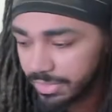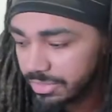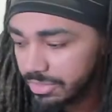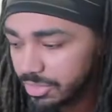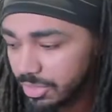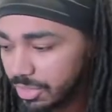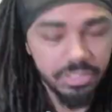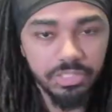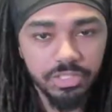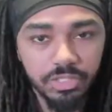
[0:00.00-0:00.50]

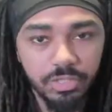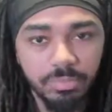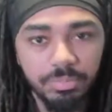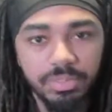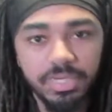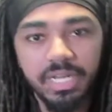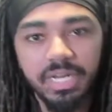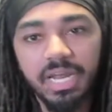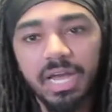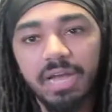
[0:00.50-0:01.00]
So I'm gonna put
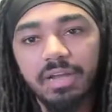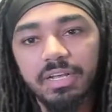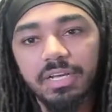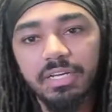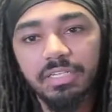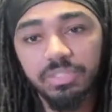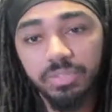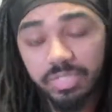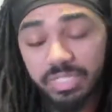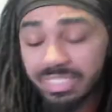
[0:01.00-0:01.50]
that out there.
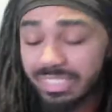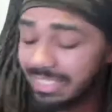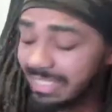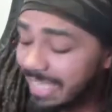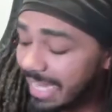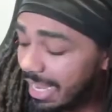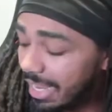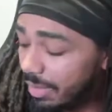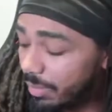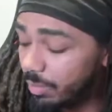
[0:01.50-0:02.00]
So
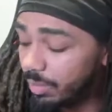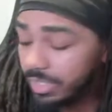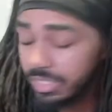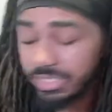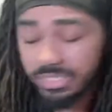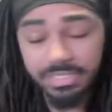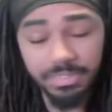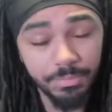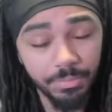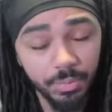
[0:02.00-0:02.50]
that
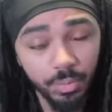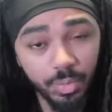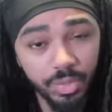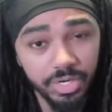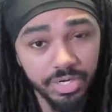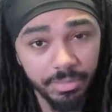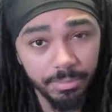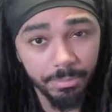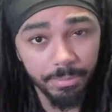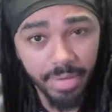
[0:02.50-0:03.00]
was one
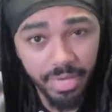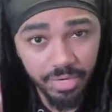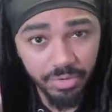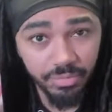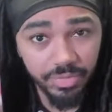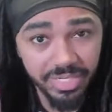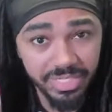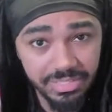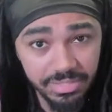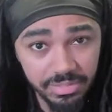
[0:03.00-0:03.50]
of the main
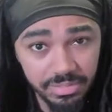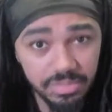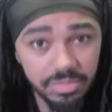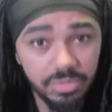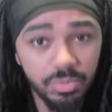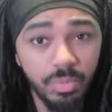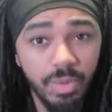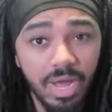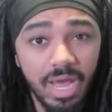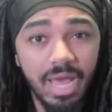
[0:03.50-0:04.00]
reasons
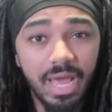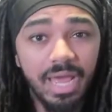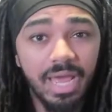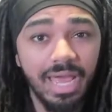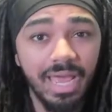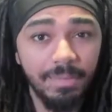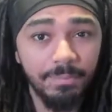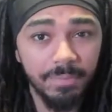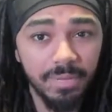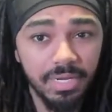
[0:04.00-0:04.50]
why
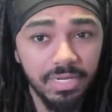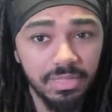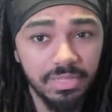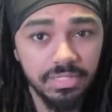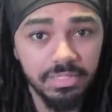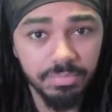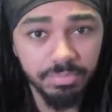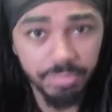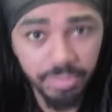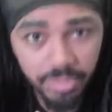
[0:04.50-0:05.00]
I made
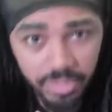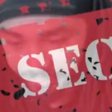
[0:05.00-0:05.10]
this book,